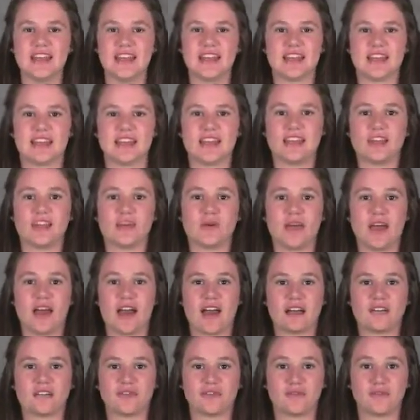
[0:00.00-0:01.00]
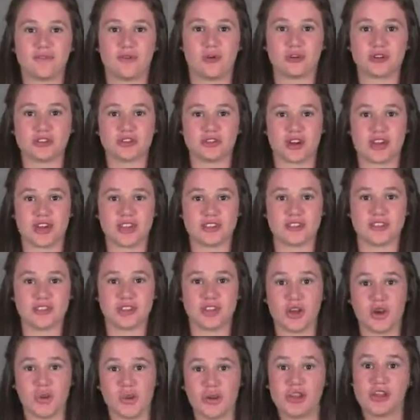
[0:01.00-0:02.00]
Then you have 4 tries to
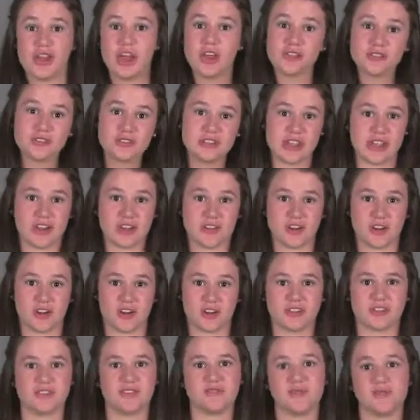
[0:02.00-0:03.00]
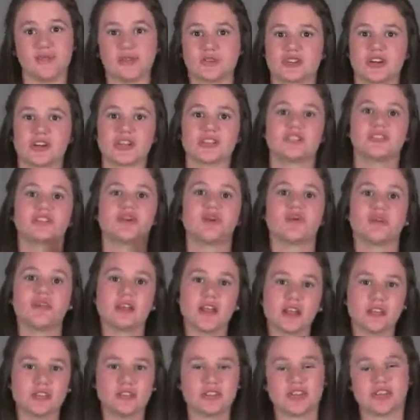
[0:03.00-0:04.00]
go another 10 yards, and 4 tries to go
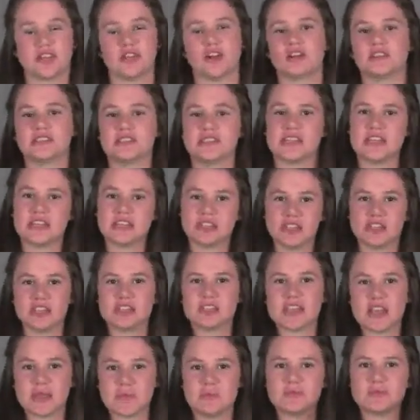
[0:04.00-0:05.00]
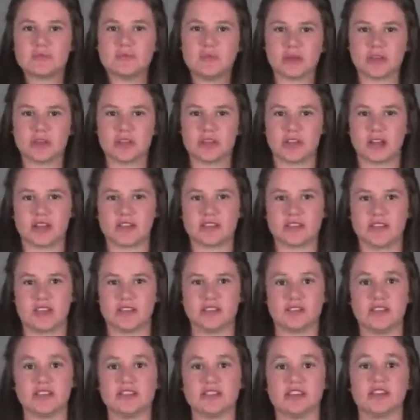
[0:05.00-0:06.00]
another 10 yards, and it just keeps building on
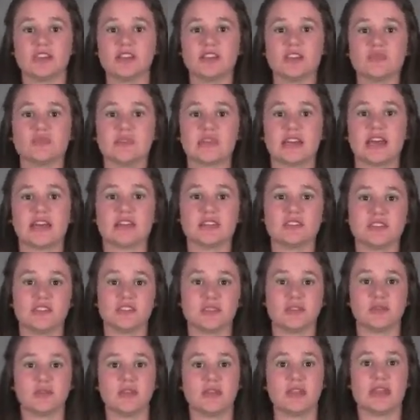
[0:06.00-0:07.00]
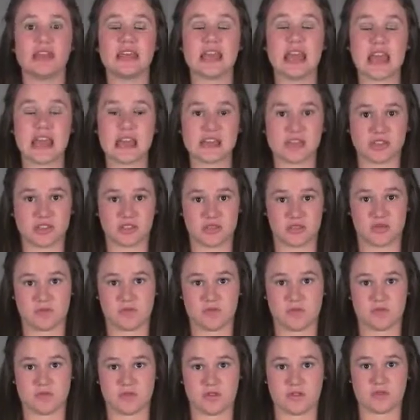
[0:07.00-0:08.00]
itself until you get to the end zone,
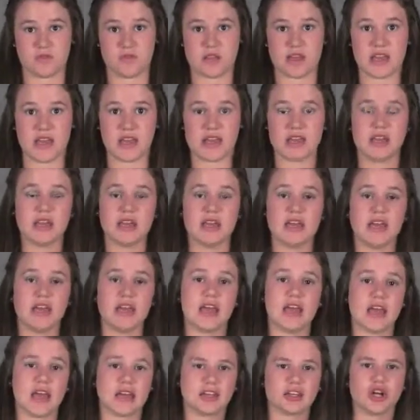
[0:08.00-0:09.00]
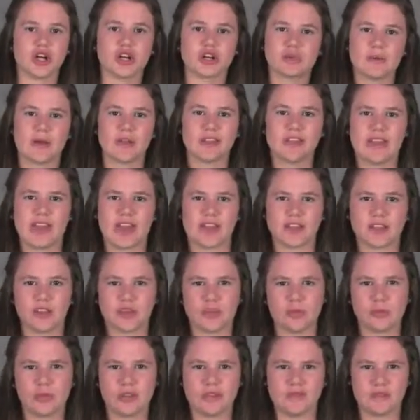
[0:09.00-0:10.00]
okay? And I talked about that a
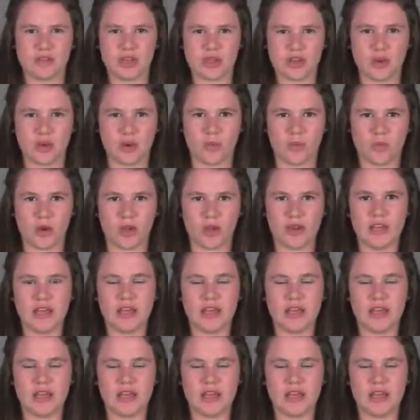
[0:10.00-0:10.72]
little bit in video 1.